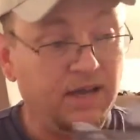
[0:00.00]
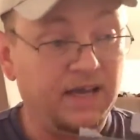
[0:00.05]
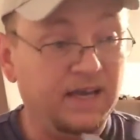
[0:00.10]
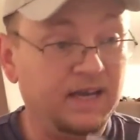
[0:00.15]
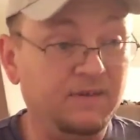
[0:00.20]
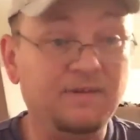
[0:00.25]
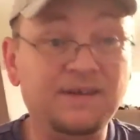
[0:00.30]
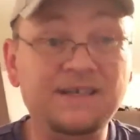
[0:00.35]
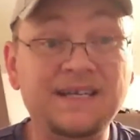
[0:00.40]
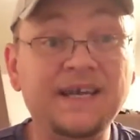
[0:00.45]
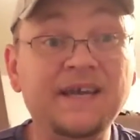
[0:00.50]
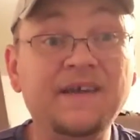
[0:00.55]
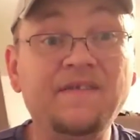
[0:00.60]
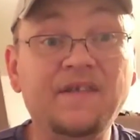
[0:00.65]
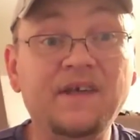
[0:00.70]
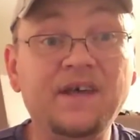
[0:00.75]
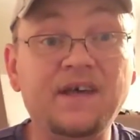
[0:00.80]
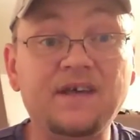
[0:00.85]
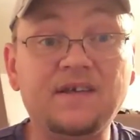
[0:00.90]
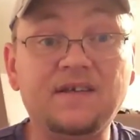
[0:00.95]
And it was
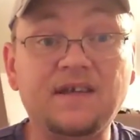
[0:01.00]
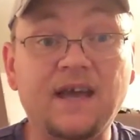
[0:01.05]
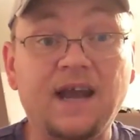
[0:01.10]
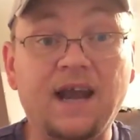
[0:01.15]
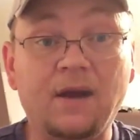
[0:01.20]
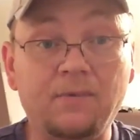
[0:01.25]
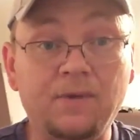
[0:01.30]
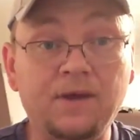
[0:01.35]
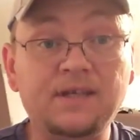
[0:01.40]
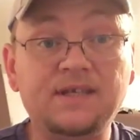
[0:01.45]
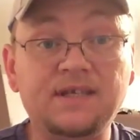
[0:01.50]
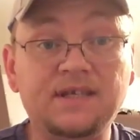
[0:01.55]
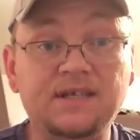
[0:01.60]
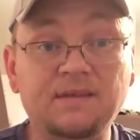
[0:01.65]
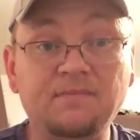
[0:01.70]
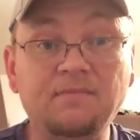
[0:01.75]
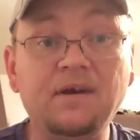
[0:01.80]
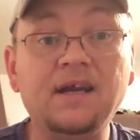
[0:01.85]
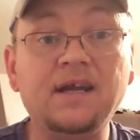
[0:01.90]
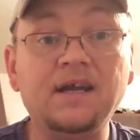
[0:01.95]
in this. And I went to
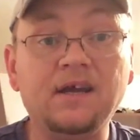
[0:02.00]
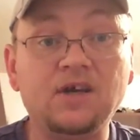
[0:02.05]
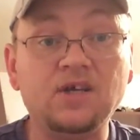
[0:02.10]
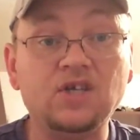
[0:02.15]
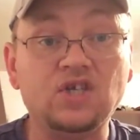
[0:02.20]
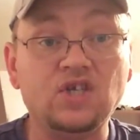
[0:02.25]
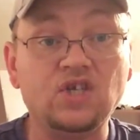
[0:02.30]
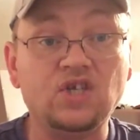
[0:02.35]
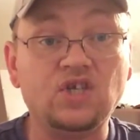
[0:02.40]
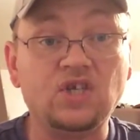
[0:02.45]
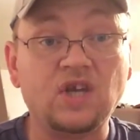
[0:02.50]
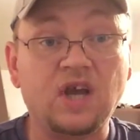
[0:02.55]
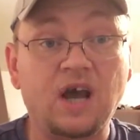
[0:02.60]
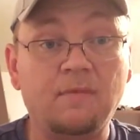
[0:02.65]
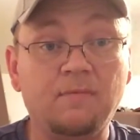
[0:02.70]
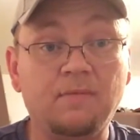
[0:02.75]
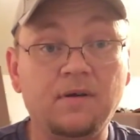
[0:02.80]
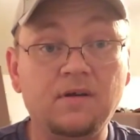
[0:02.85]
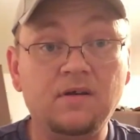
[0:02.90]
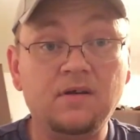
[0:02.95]
somebody else's
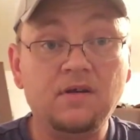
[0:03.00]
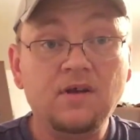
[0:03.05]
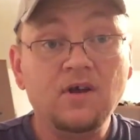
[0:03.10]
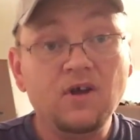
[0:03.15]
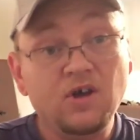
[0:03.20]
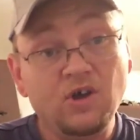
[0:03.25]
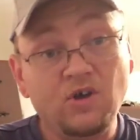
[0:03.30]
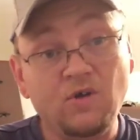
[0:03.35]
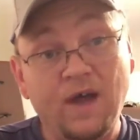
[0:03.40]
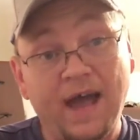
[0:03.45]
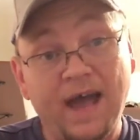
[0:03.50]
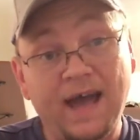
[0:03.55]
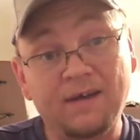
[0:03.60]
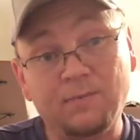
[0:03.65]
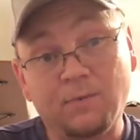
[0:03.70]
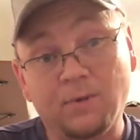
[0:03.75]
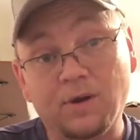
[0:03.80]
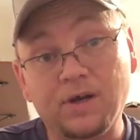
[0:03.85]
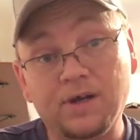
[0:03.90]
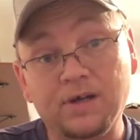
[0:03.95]
shop who
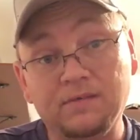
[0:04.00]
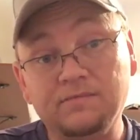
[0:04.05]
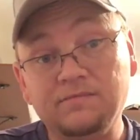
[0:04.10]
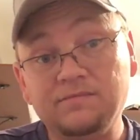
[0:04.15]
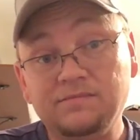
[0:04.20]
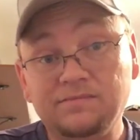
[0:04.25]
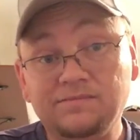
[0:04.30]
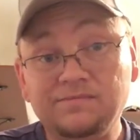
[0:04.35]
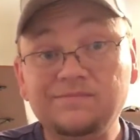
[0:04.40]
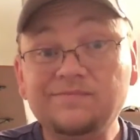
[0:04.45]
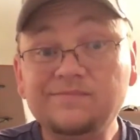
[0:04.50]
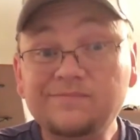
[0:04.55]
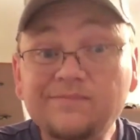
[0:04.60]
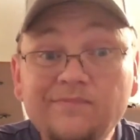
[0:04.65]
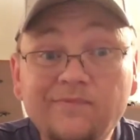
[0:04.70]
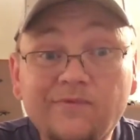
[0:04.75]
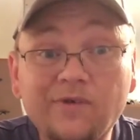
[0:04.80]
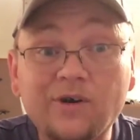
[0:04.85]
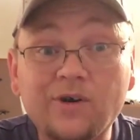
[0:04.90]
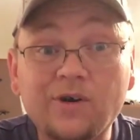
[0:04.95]
had one
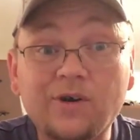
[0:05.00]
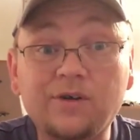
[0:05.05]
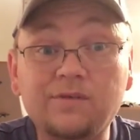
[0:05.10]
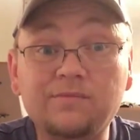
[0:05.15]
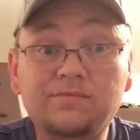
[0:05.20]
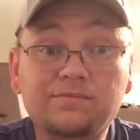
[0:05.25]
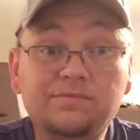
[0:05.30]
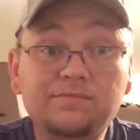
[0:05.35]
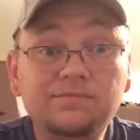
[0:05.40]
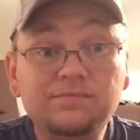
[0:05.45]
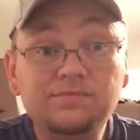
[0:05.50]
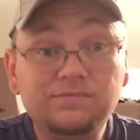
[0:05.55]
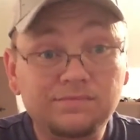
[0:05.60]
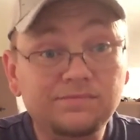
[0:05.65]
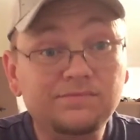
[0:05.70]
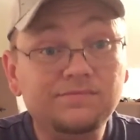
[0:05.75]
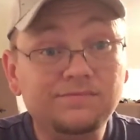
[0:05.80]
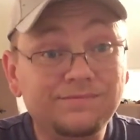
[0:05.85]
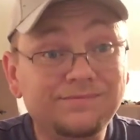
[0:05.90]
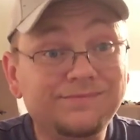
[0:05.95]
for
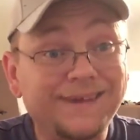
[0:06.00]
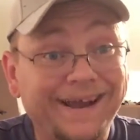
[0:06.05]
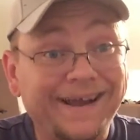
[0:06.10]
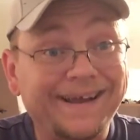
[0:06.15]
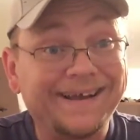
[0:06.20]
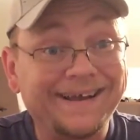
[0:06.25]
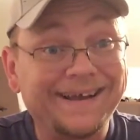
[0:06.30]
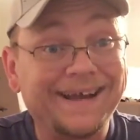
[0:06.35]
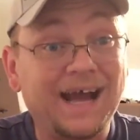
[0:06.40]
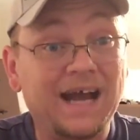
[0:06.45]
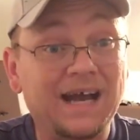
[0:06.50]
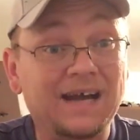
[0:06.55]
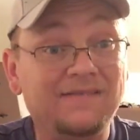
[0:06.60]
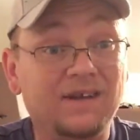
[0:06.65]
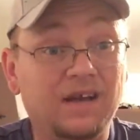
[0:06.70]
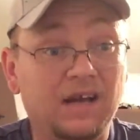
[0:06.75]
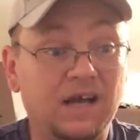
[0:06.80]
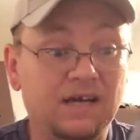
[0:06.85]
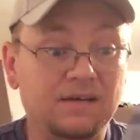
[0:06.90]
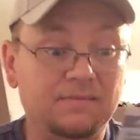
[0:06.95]
kind of
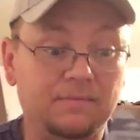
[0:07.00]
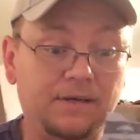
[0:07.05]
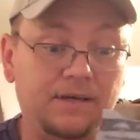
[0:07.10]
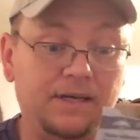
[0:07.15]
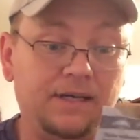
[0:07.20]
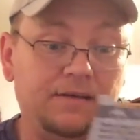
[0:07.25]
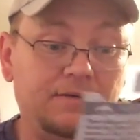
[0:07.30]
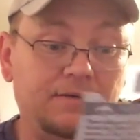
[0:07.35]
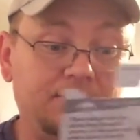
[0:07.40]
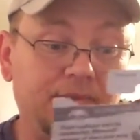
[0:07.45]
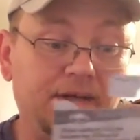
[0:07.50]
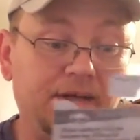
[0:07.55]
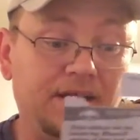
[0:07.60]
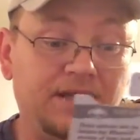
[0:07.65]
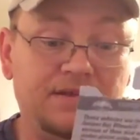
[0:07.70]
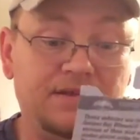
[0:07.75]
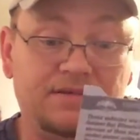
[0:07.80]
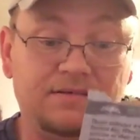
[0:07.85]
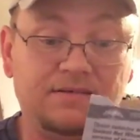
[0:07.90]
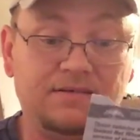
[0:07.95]
a lot of money. I mean,
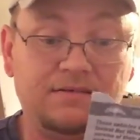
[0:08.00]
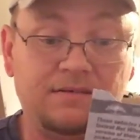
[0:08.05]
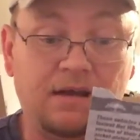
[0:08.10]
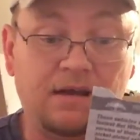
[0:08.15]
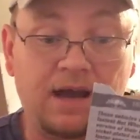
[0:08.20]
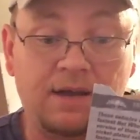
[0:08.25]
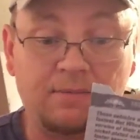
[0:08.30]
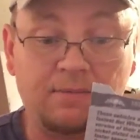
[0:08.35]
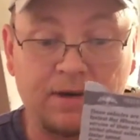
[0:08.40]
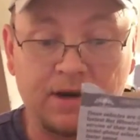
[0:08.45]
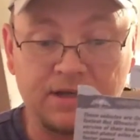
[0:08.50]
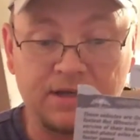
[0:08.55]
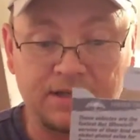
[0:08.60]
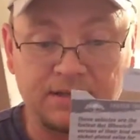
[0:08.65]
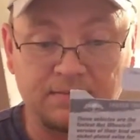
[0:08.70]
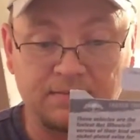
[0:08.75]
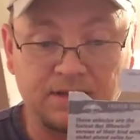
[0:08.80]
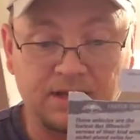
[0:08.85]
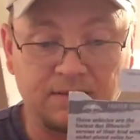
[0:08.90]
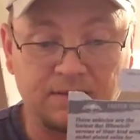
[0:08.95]
he's high priced
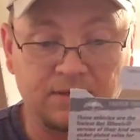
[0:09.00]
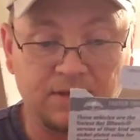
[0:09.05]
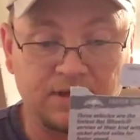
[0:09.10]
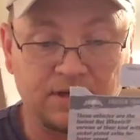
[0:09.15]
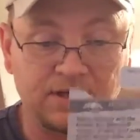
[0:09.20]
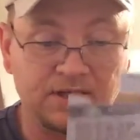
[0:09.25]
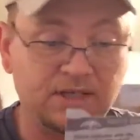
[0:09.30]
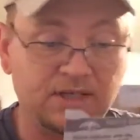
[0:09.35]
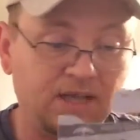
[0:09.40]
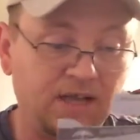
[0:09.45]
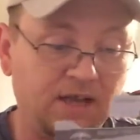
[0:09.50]
sometimes on his